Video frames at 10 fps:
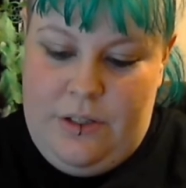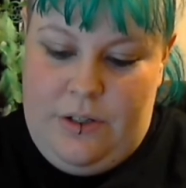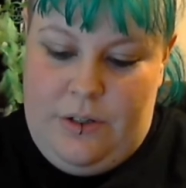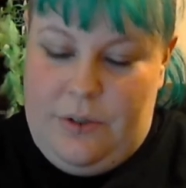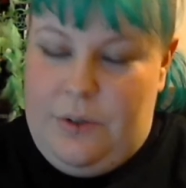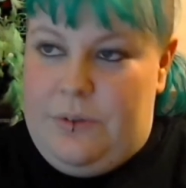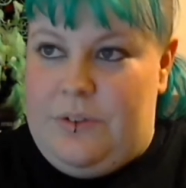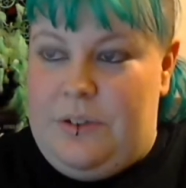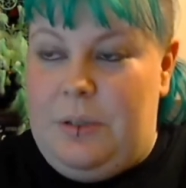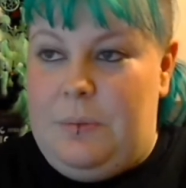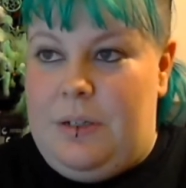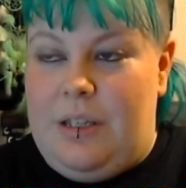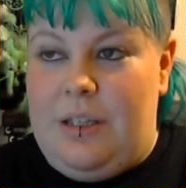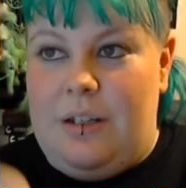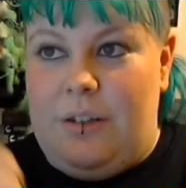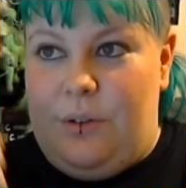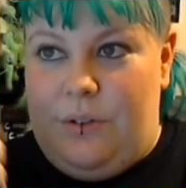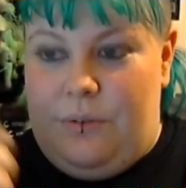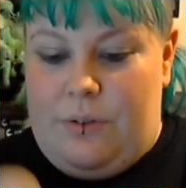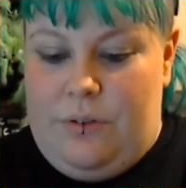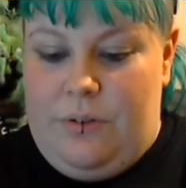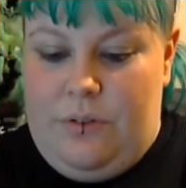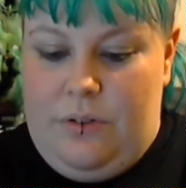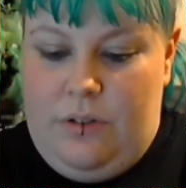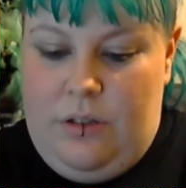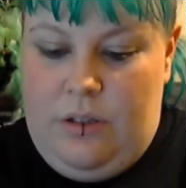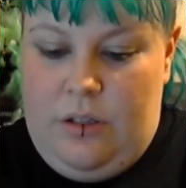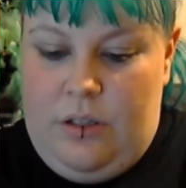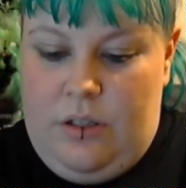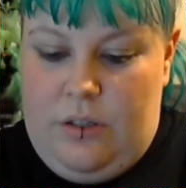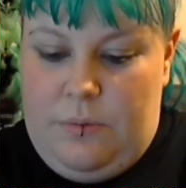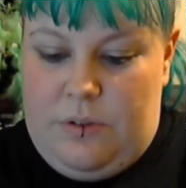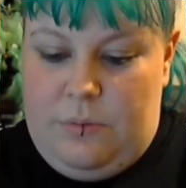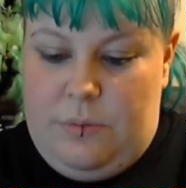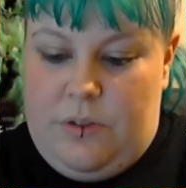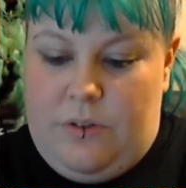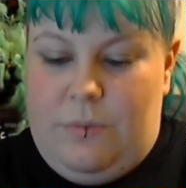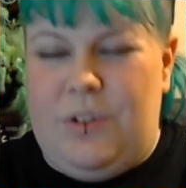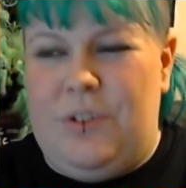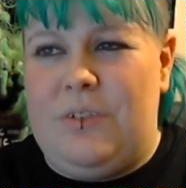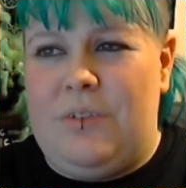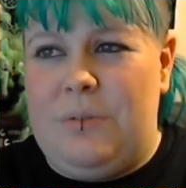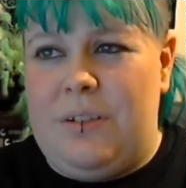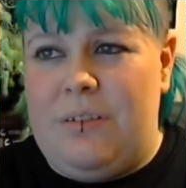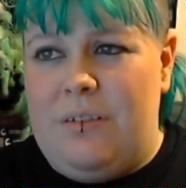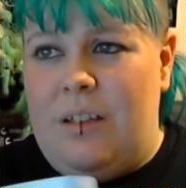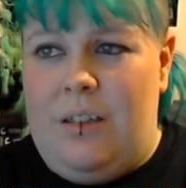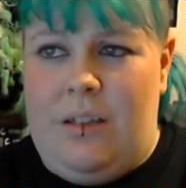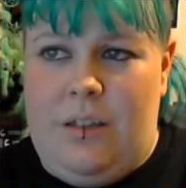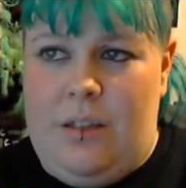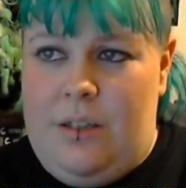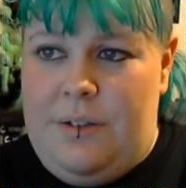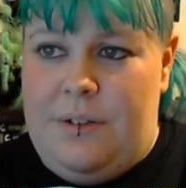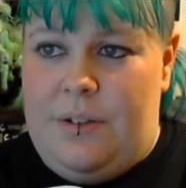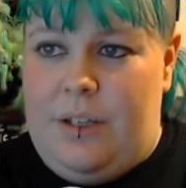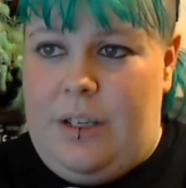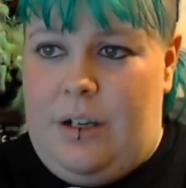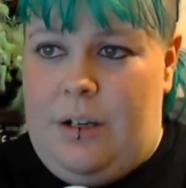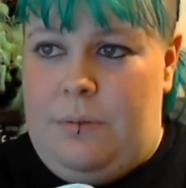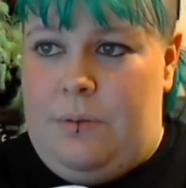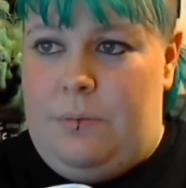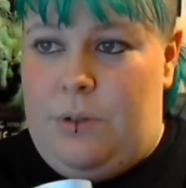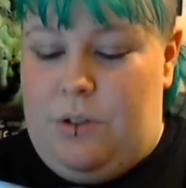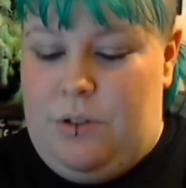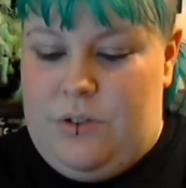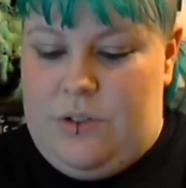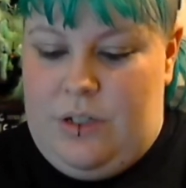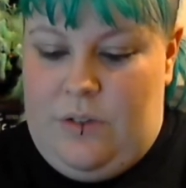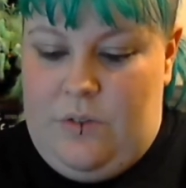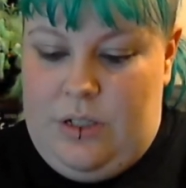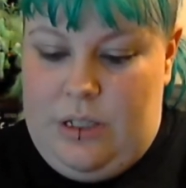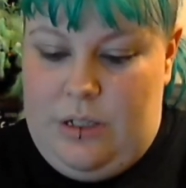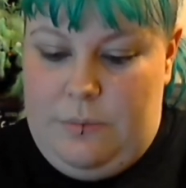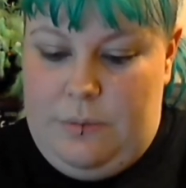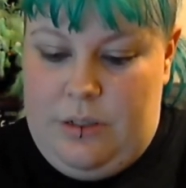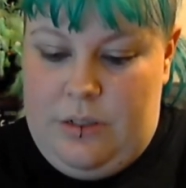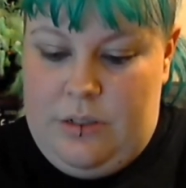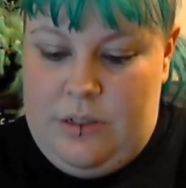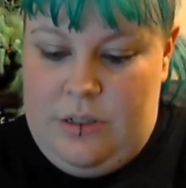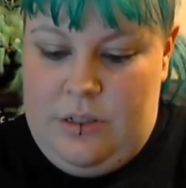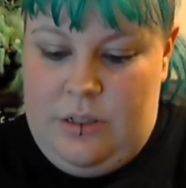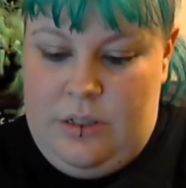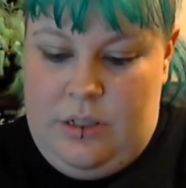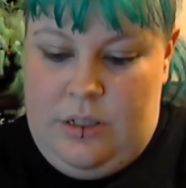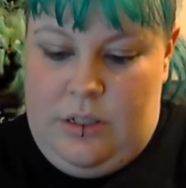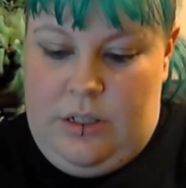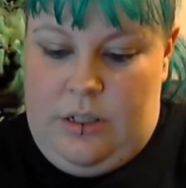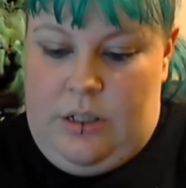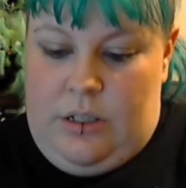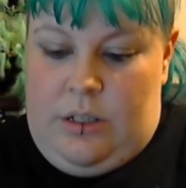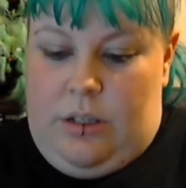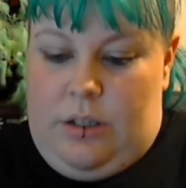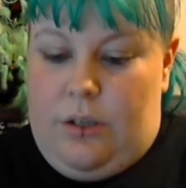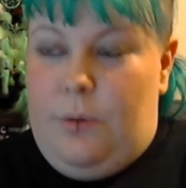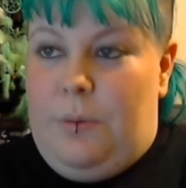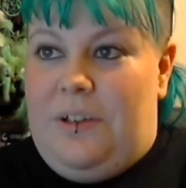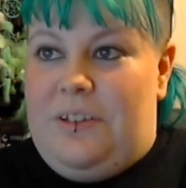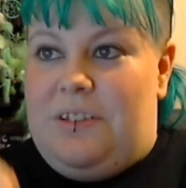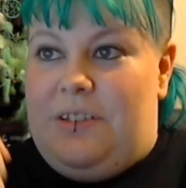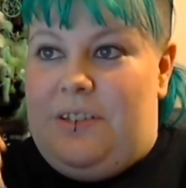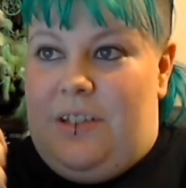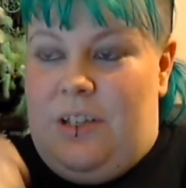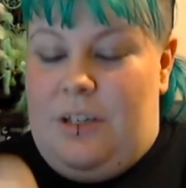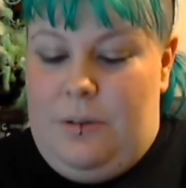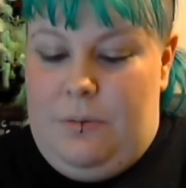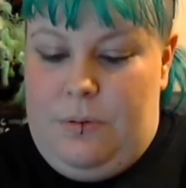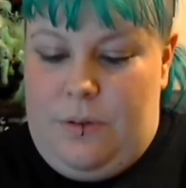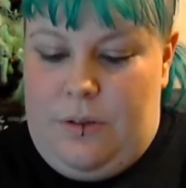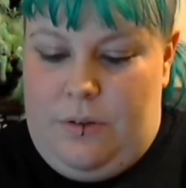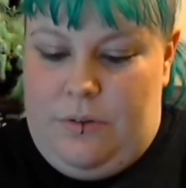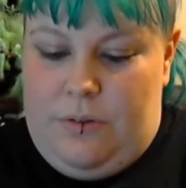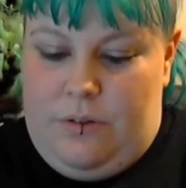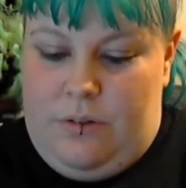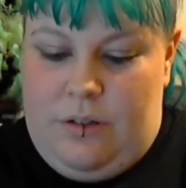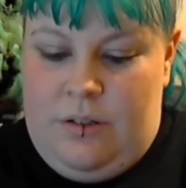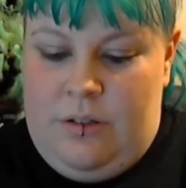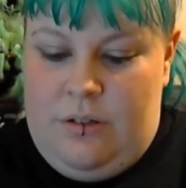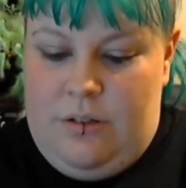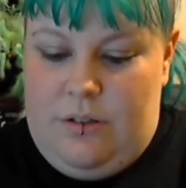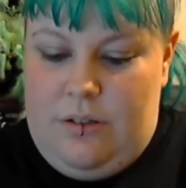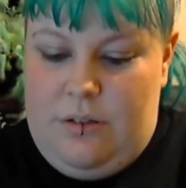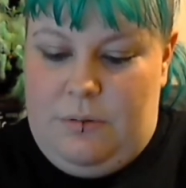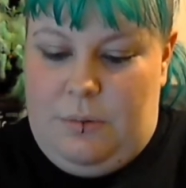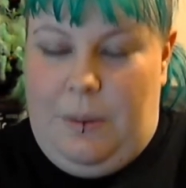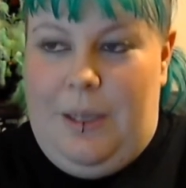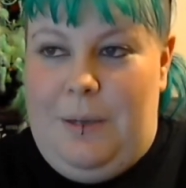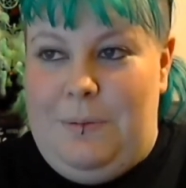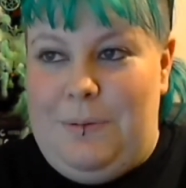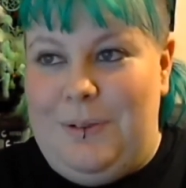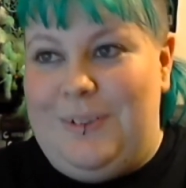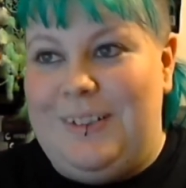on no sleep, and it can get a little difficult, especially because I'm not used to it. Like, I'm not used to having to get up and go places, put clothes on, deal with people,